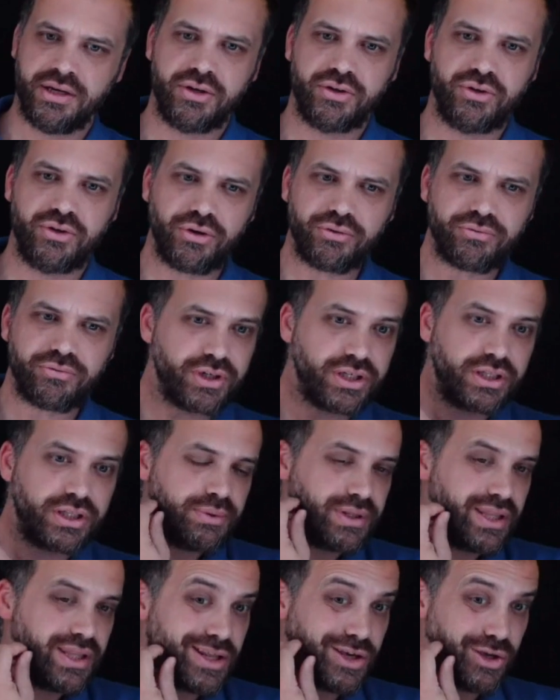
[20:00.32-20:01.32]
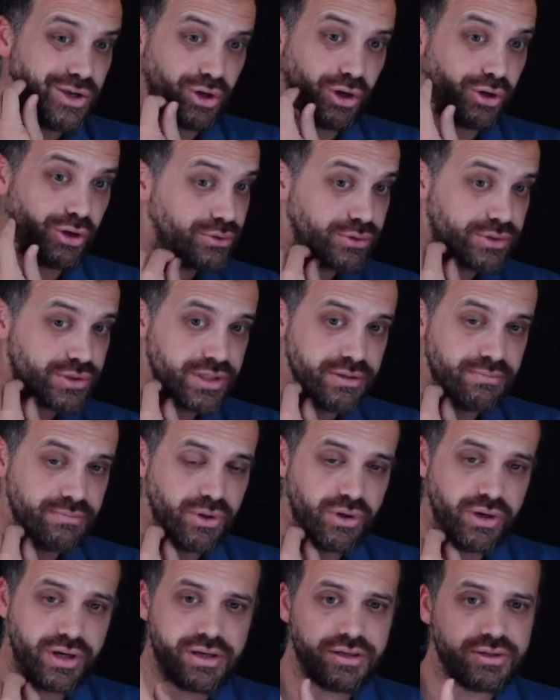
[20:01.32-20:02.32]
Not really with any goals in
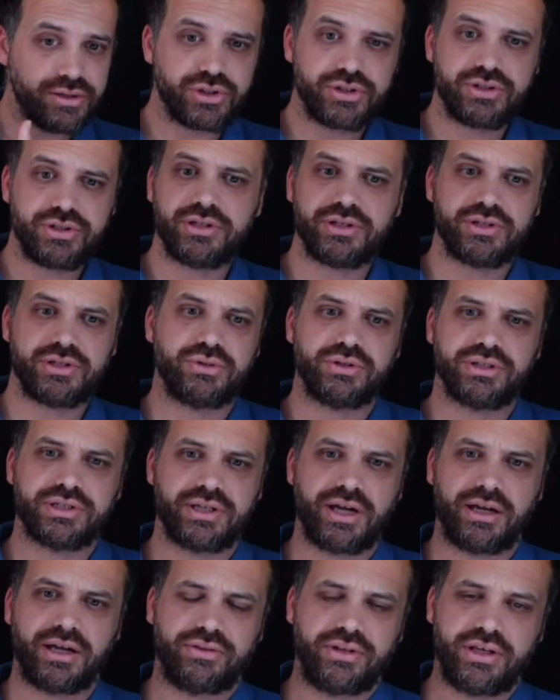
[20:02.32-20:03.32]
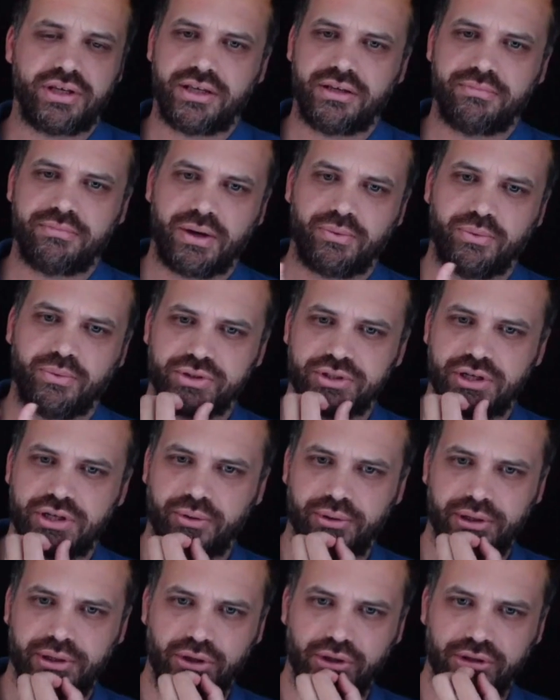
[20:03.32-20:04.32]
mind, just to sort of start thinking about what's
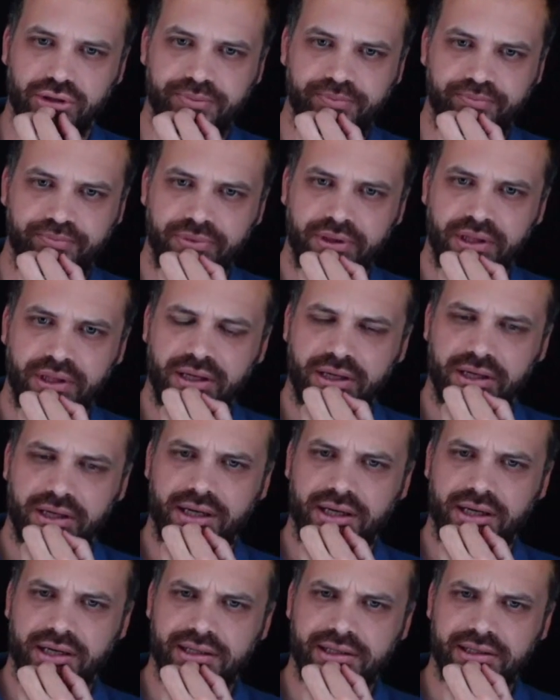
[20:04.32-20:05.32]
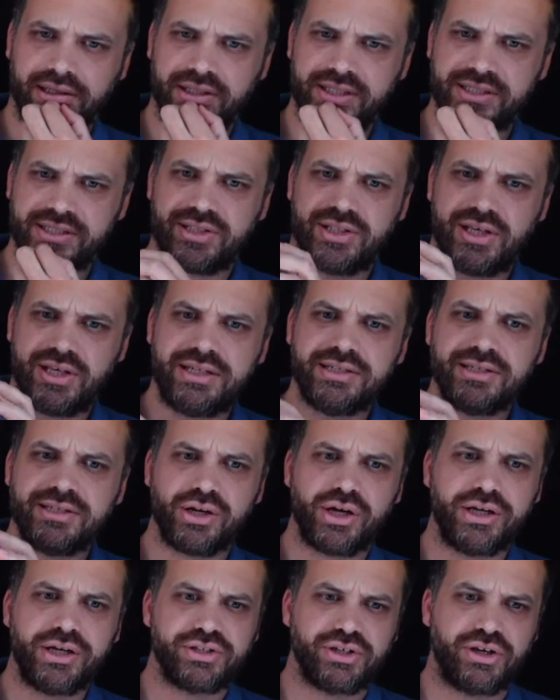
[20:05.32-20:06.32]
going on. There's things that
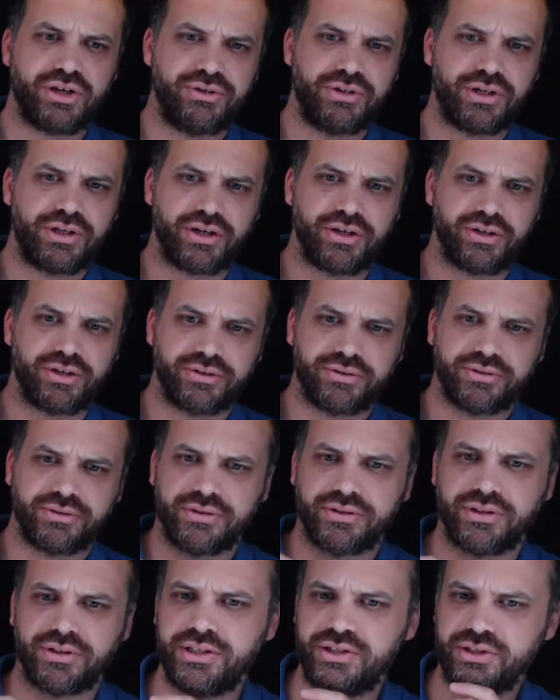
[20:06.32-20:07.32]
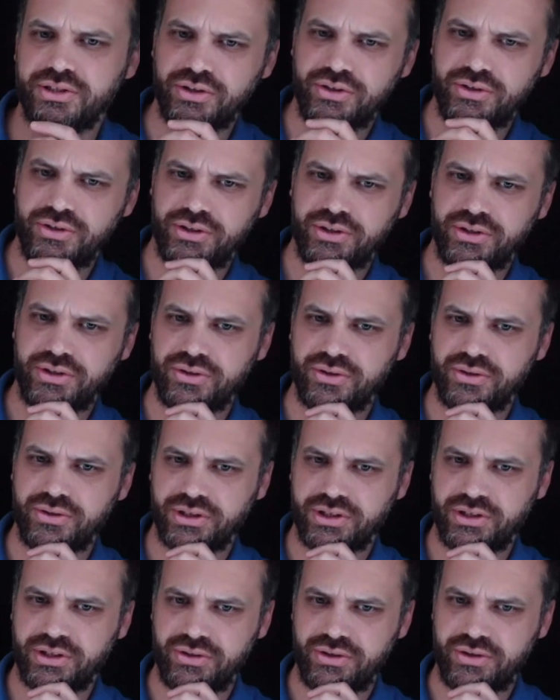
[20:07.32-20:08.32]
I don't know. I don't know
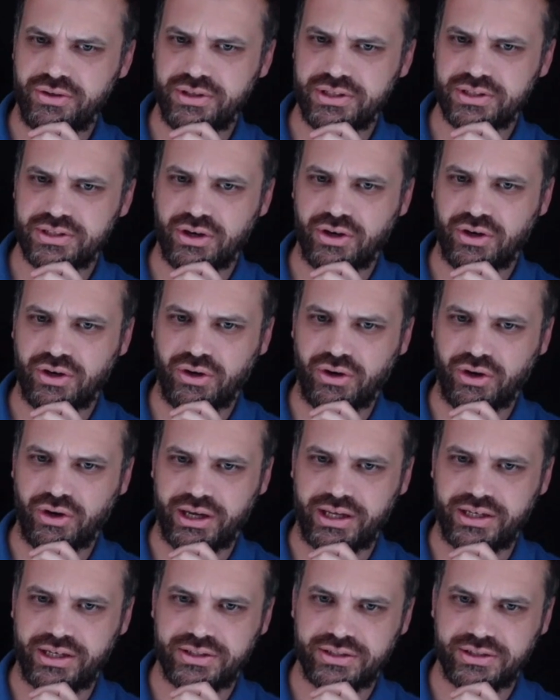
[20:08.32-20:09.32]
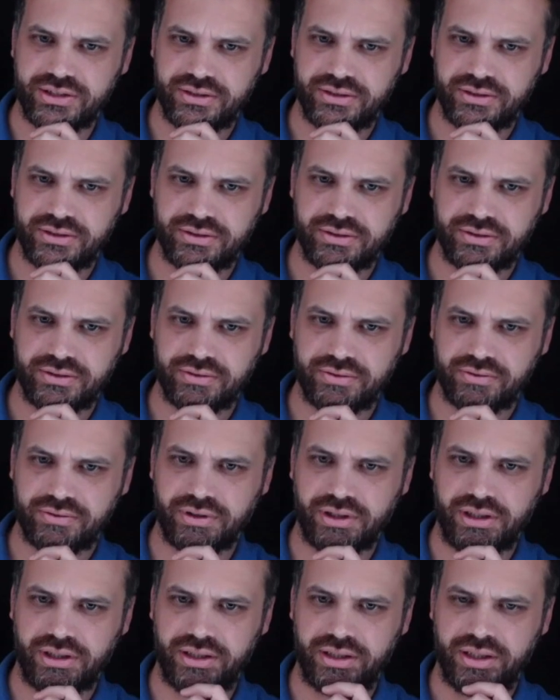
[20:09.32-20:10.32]
this height,
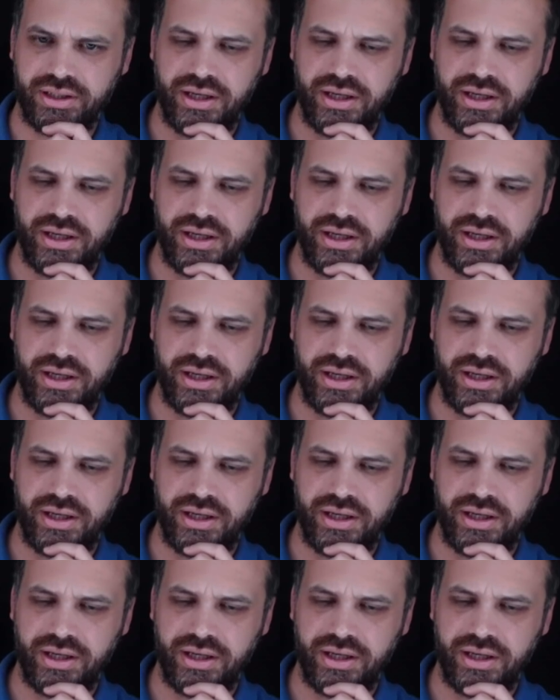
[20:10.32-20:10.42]
right?